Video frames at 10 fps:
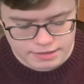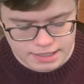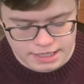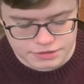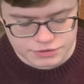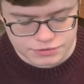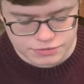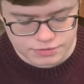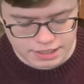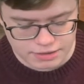and
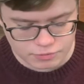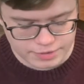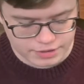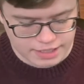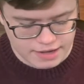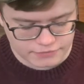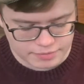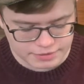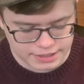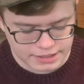soon I will be on every
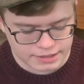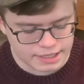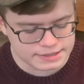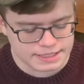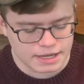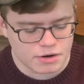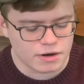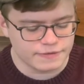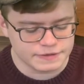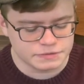plane as they are
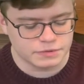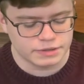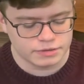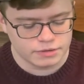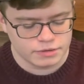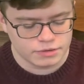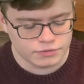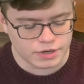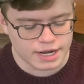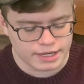on this one.
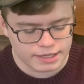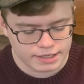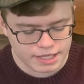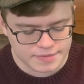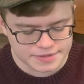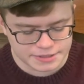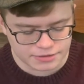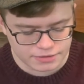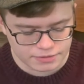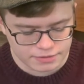Gray,
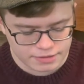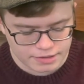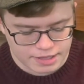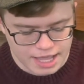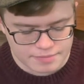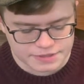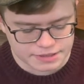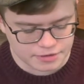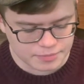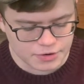immaterial,
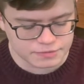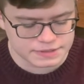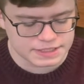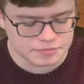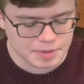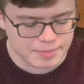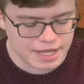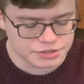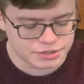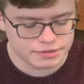emptied of the potency of my magic.